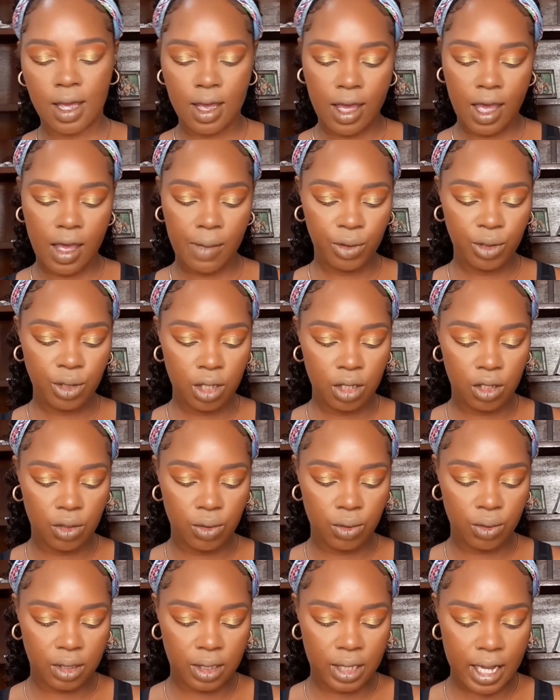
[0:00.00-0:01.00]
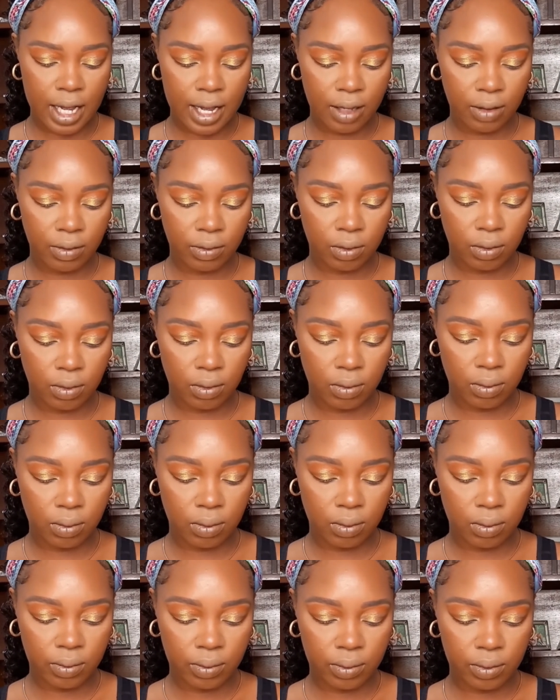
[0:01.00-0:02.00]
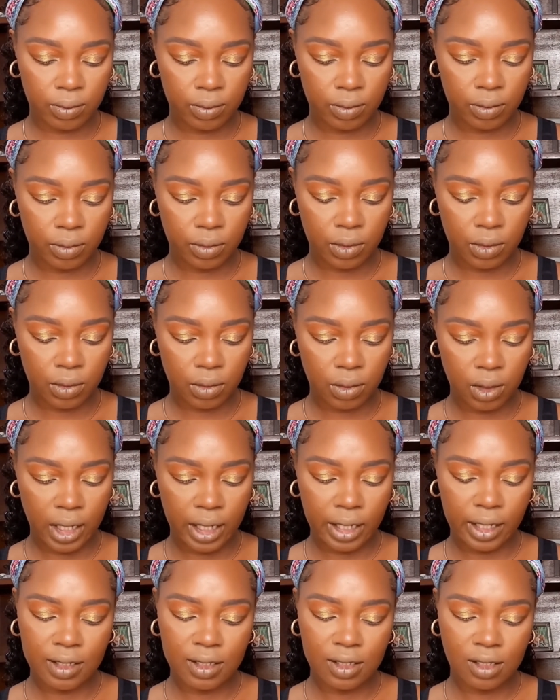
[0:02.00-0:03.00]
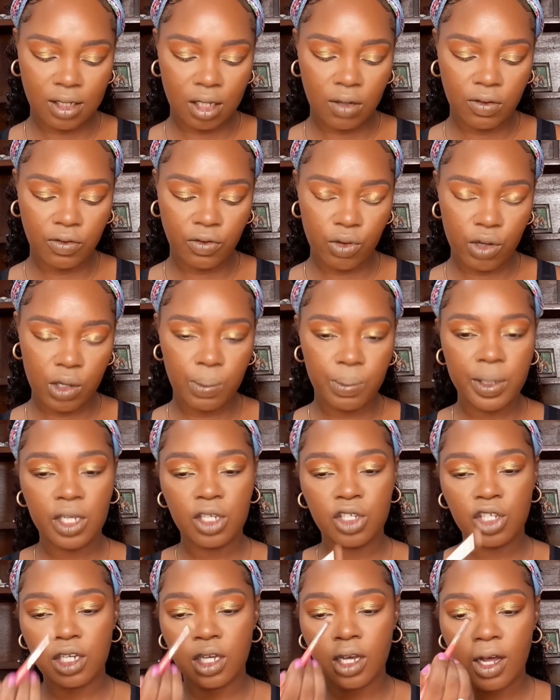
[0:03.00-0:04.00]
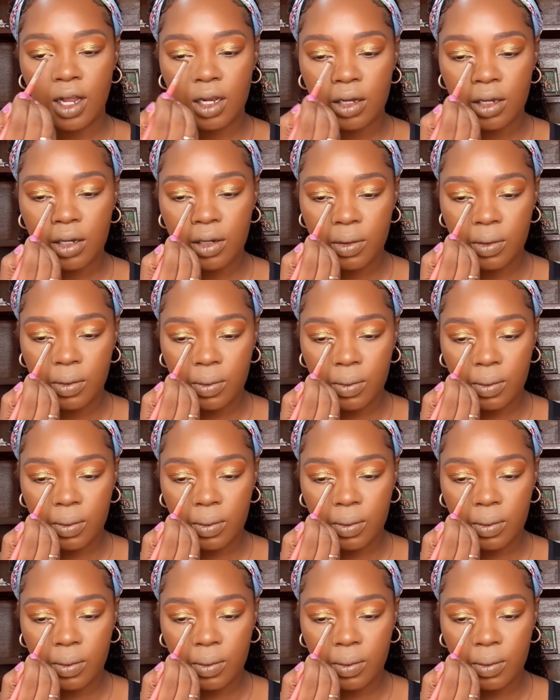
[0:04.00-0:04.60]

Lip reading: I'm going to use that, like a silvery peachy color,